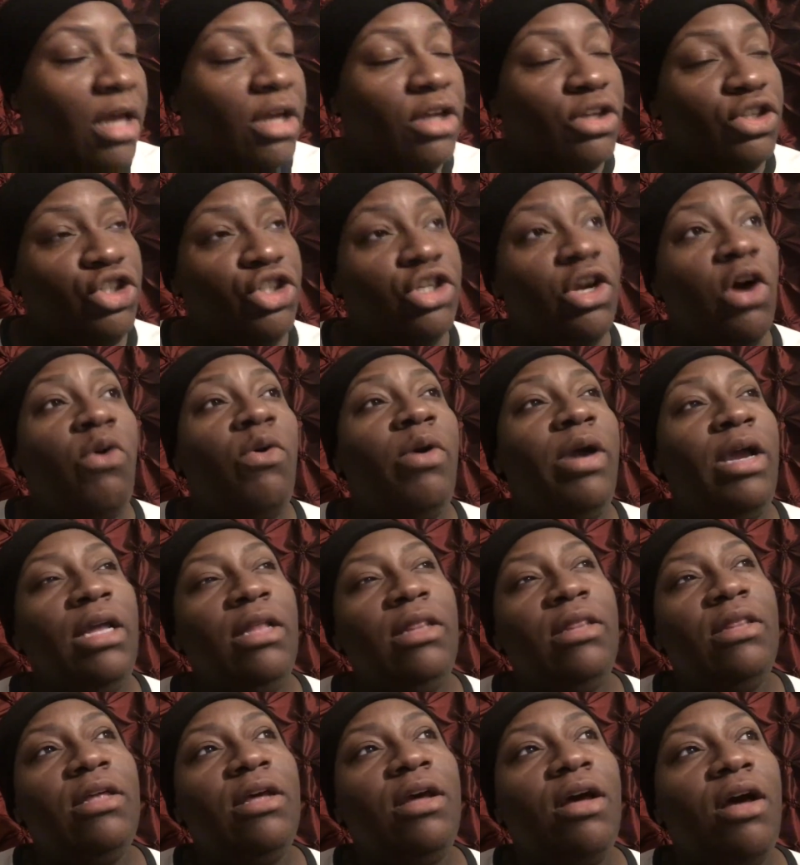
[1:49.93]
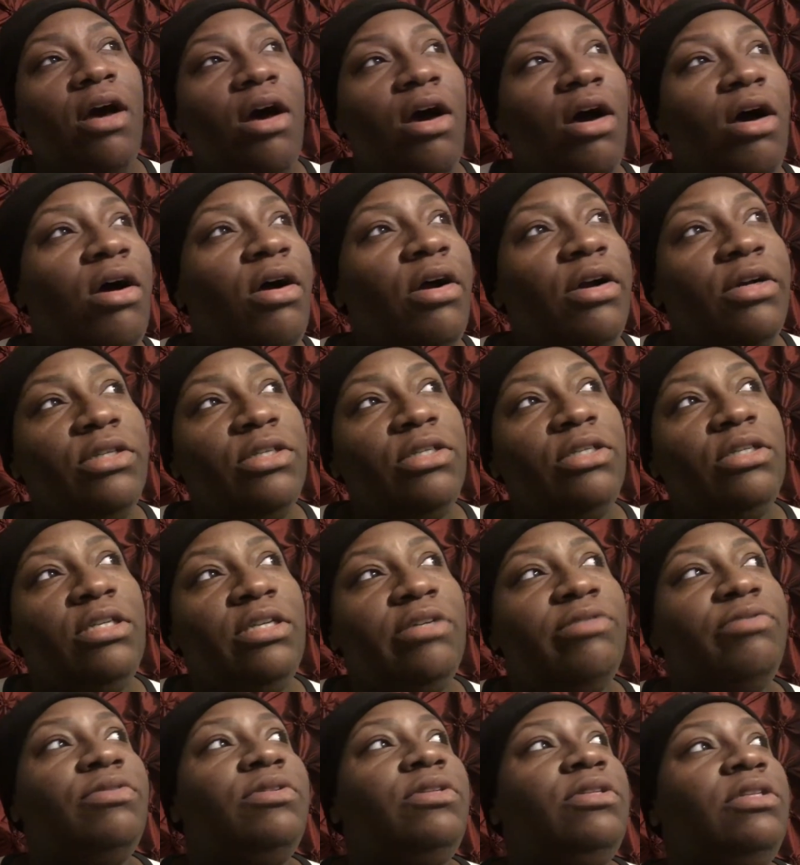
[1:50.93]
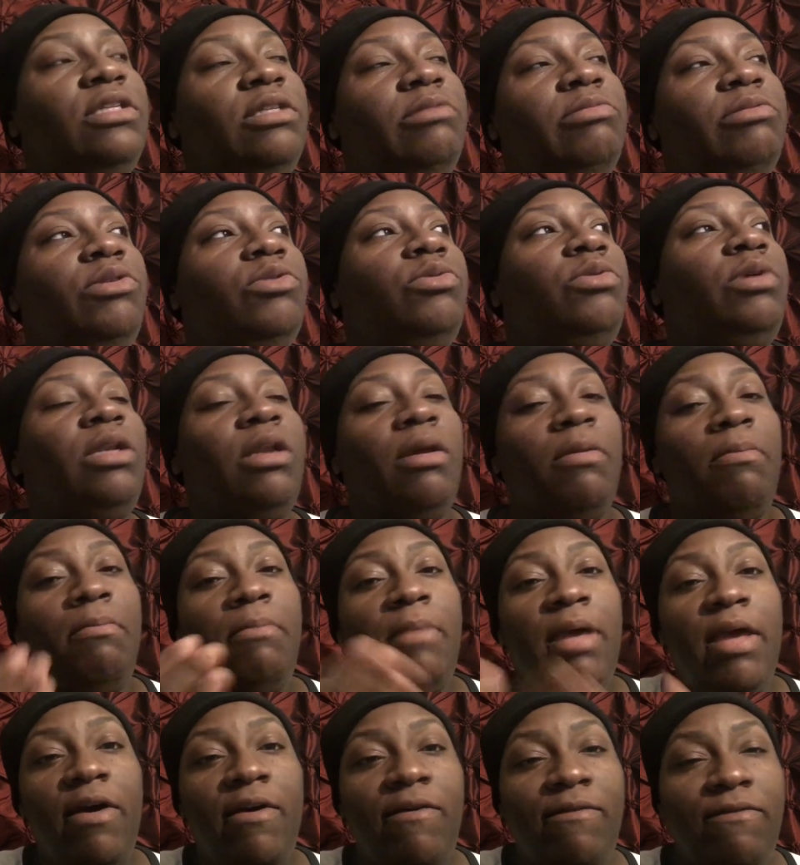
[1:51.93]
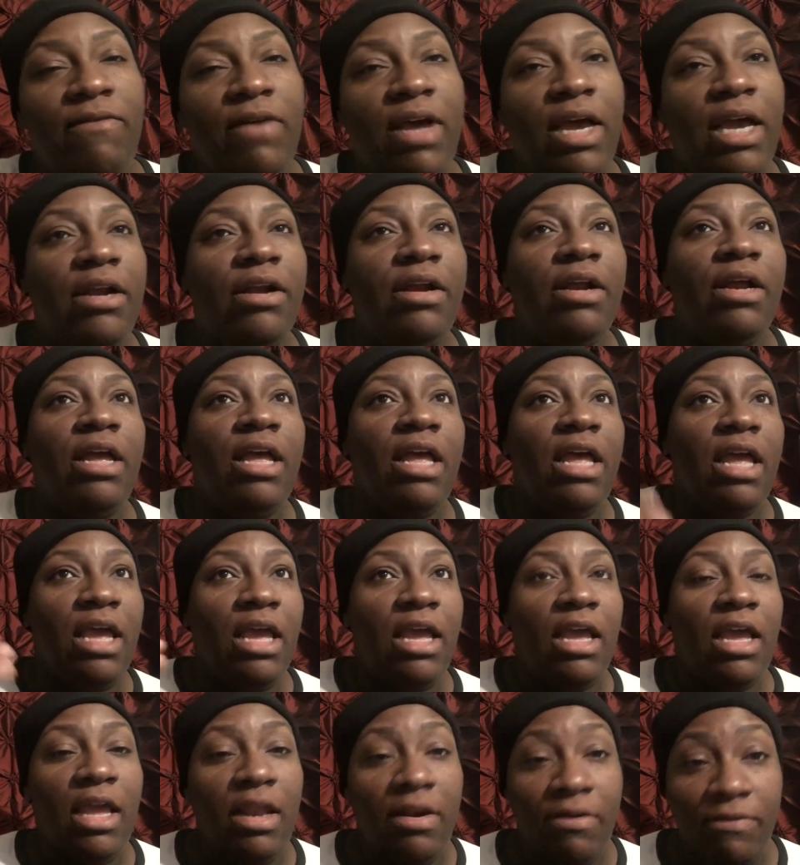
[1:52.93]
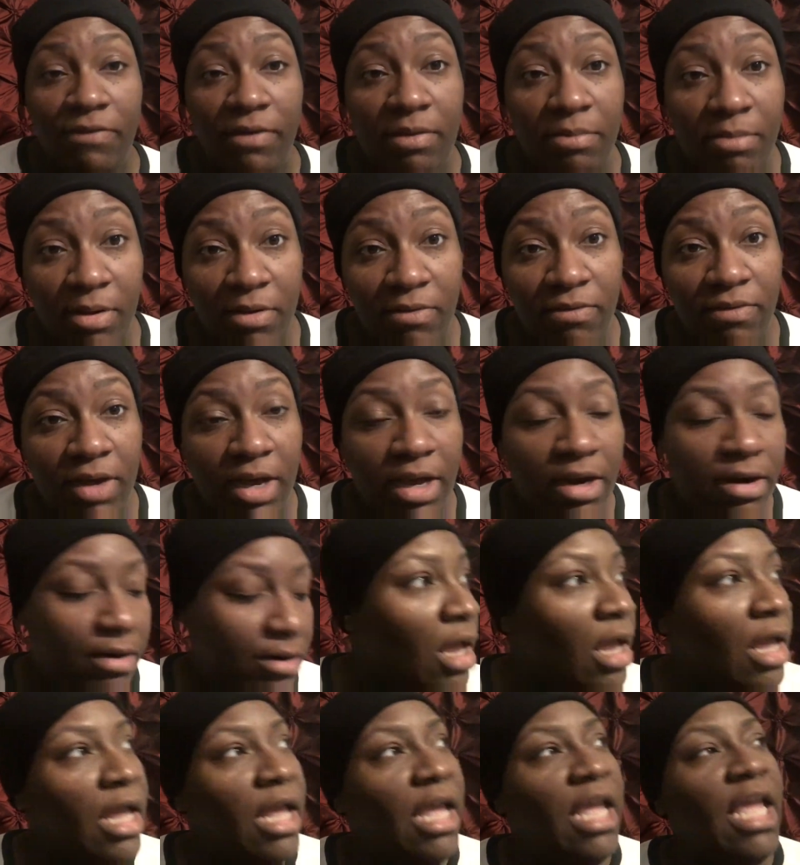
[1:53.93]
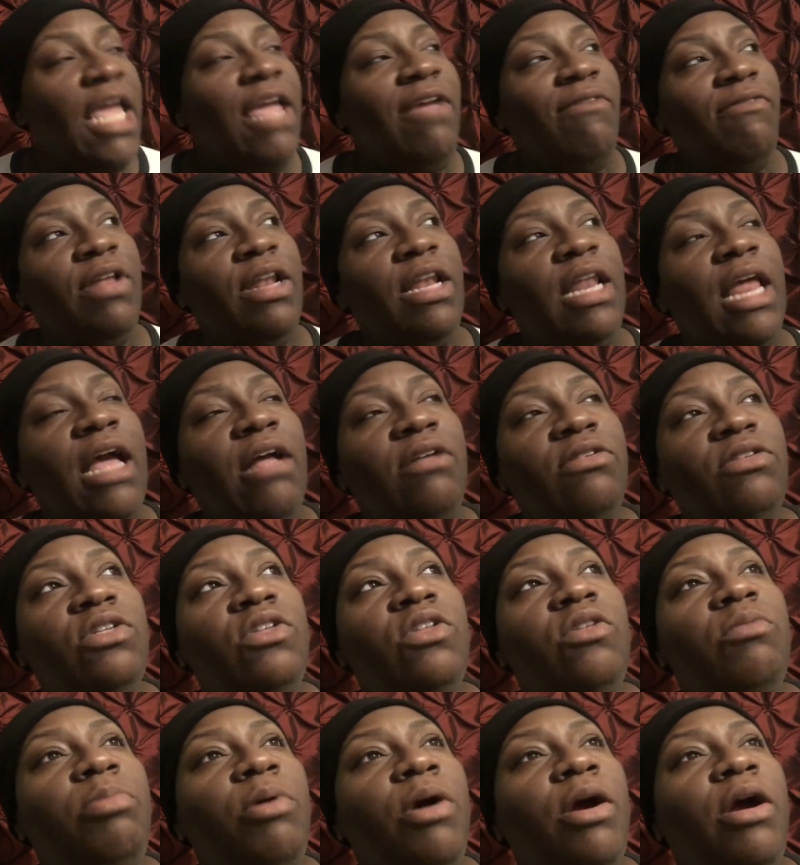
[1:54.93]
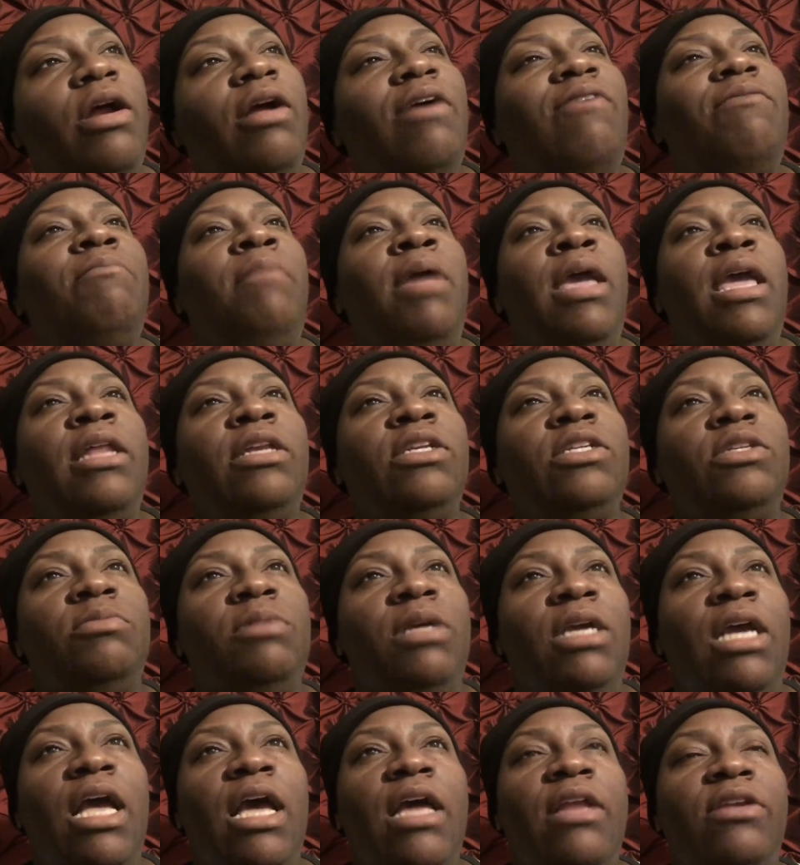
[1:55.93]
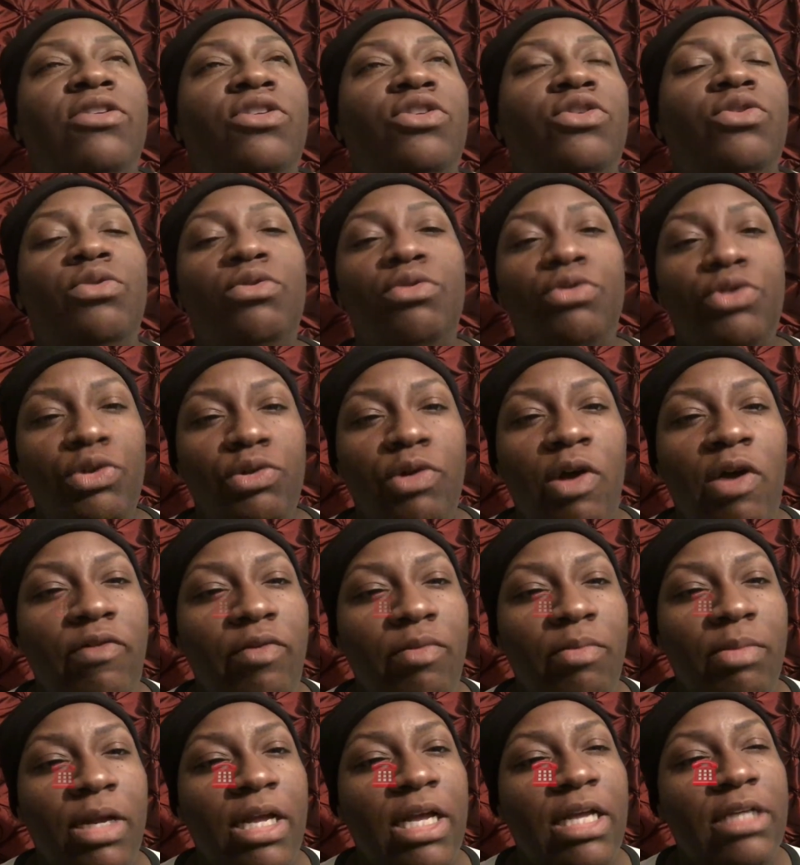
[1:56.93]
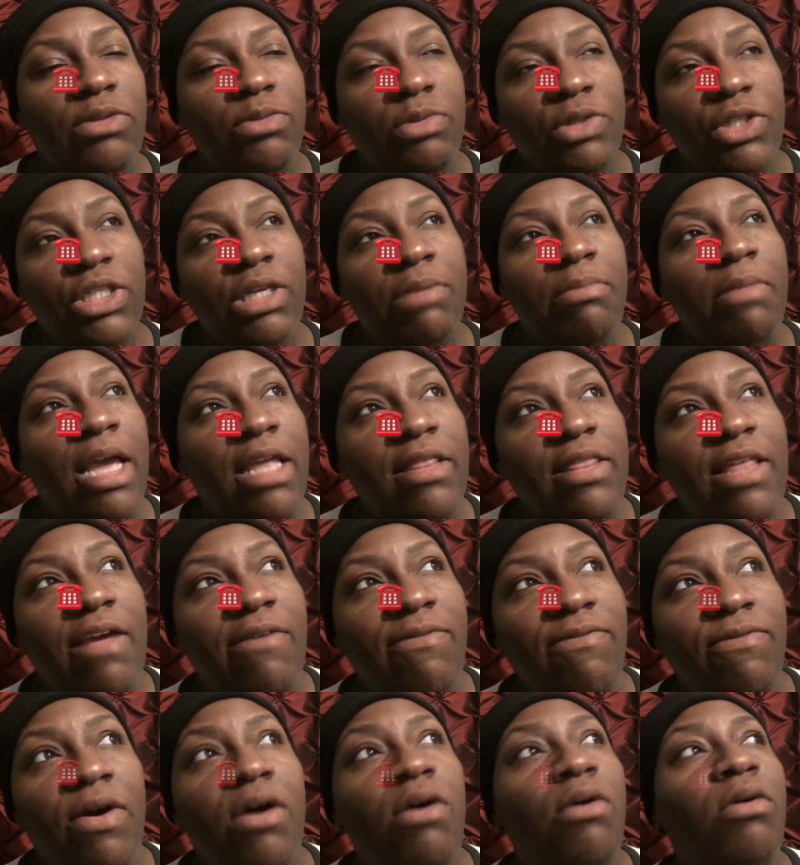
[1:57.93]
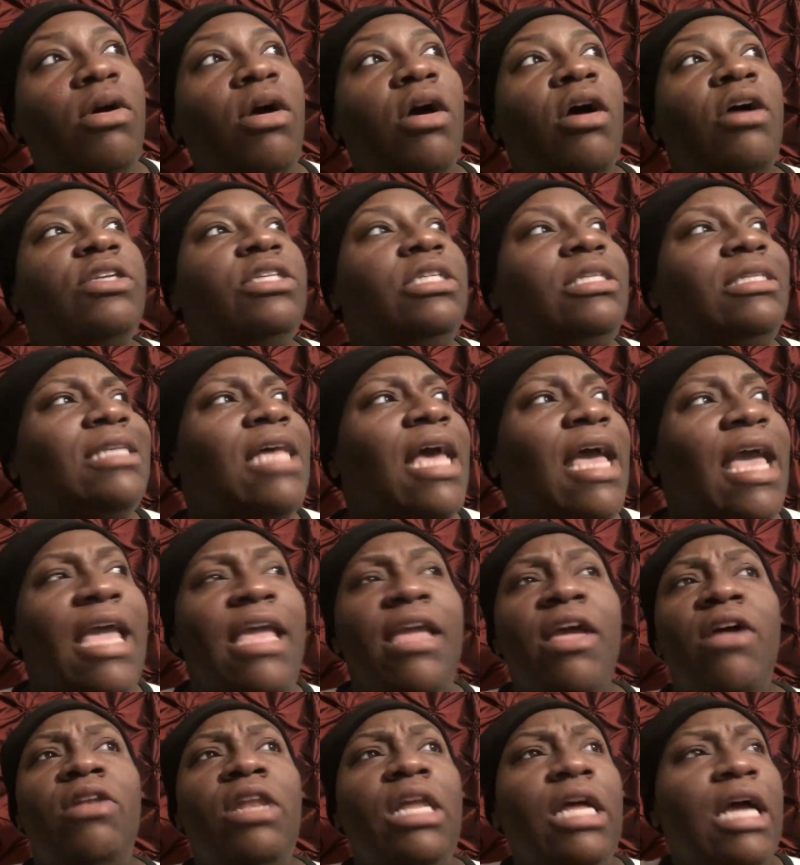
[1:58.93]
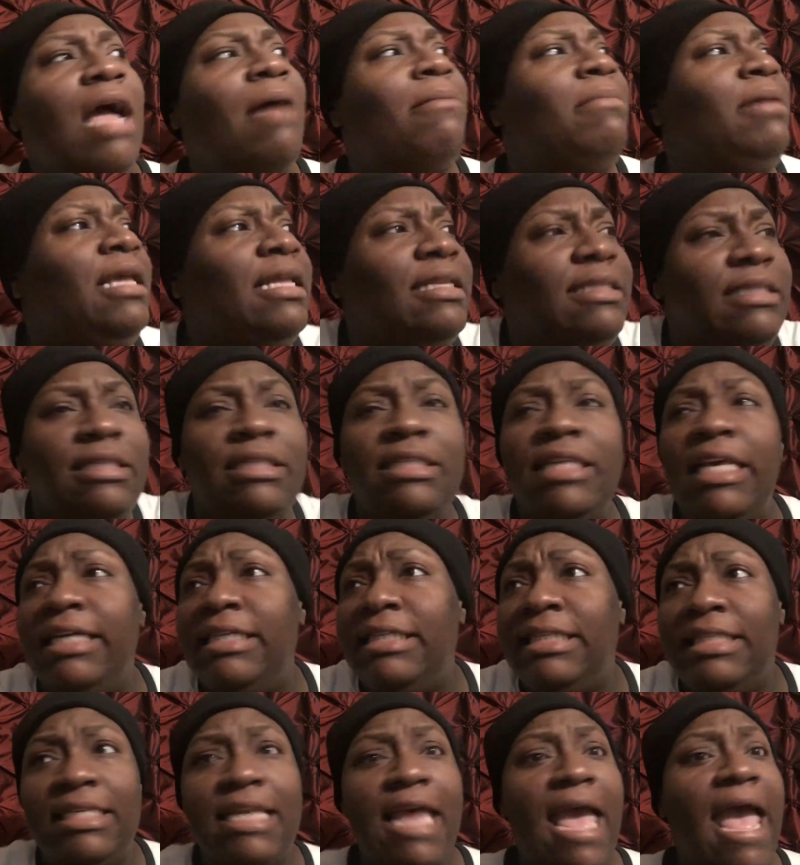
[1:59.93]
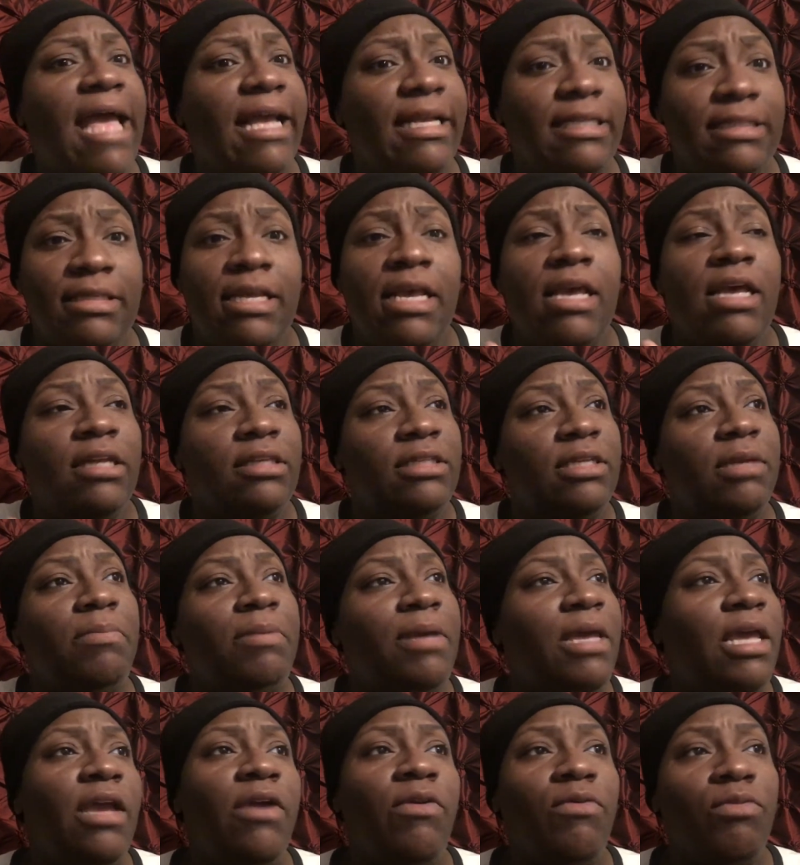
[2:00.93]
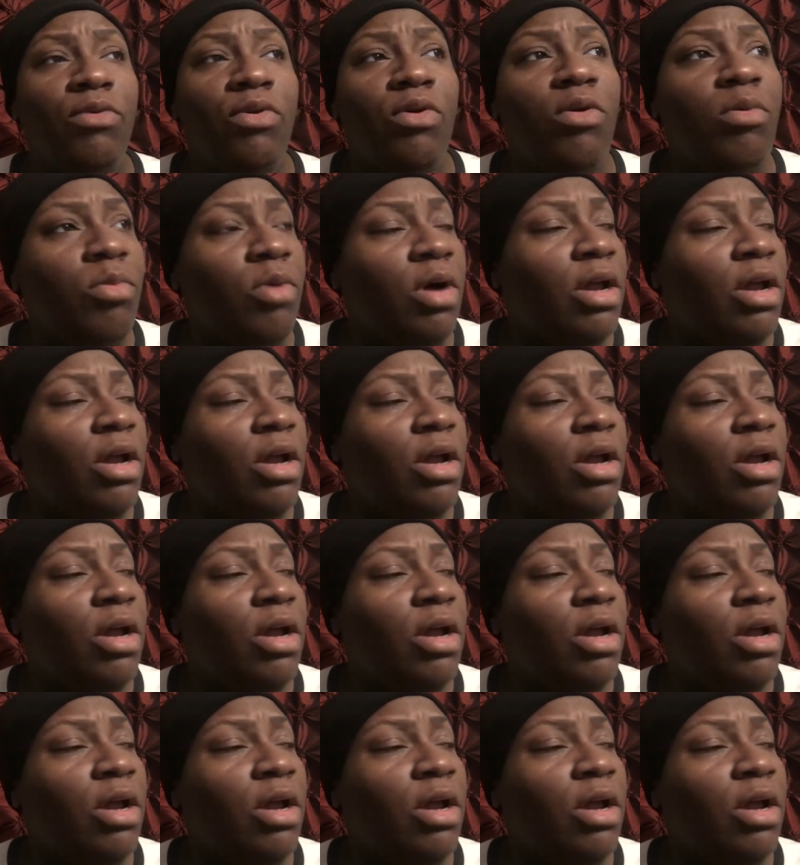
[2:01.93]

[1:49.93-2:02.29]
Showing the harsh differences between a male fighter and a female fighter. Even down to the part of management kind of screws you over because when she made that phone call, she's like, hey, yo, look, I'm getting 6 stacks to be in room